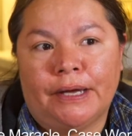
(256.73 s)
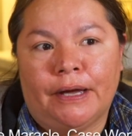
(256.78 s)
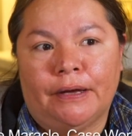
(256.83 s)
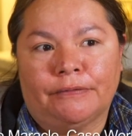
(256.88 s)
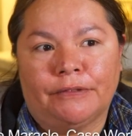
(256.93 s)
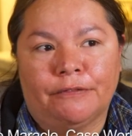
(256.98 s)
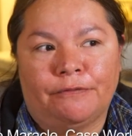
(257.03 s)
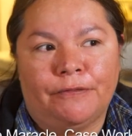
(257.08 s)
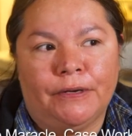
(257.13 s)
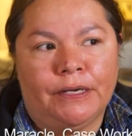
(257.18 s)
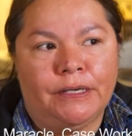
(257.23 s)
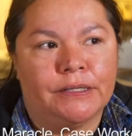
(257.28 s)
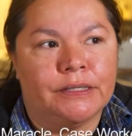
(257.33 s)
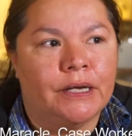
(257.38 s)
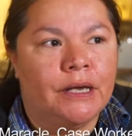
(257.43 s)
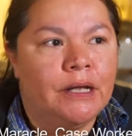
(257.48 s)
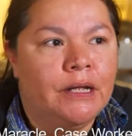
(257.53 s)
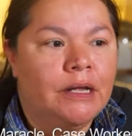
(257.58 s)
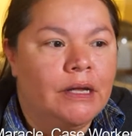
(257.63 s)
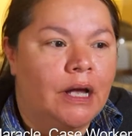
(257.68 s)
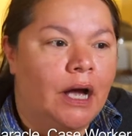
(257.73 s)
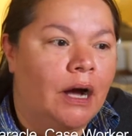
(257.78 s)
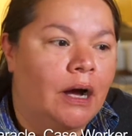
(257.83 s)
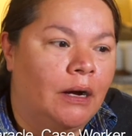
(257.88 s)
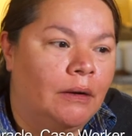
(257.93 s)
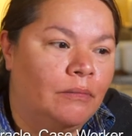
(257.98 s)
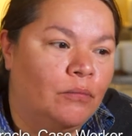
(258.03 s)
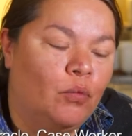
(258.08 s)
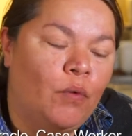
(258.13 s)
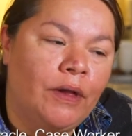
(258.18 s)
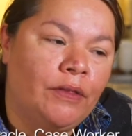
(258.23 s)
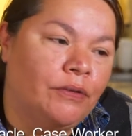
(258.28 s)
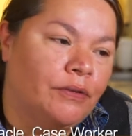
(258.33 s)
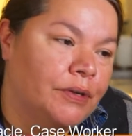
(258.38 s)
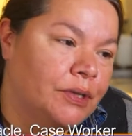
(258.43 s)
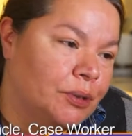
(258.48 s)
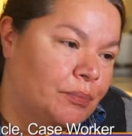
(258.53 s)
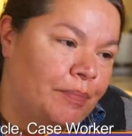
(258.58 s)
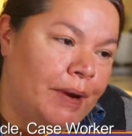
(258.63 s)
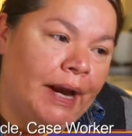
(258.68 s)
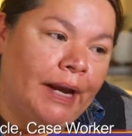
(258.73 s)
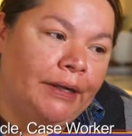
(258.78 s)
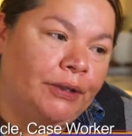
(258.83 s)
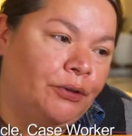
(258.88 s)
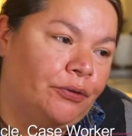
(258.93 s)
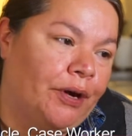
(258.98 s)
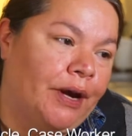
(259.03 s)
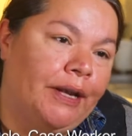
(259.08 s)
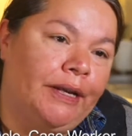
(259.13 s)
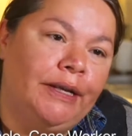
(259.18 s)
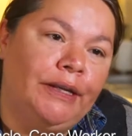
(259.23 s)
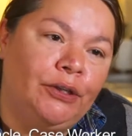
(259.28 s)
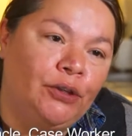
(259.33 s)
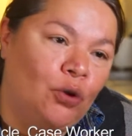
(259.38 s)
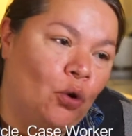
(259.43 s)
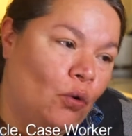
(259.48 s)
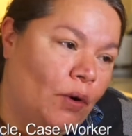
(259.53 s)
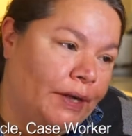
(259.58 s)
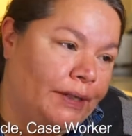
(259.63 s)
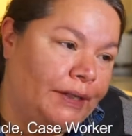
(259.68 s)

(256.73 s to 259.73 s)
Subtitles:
have to face, whether it's bad credit, no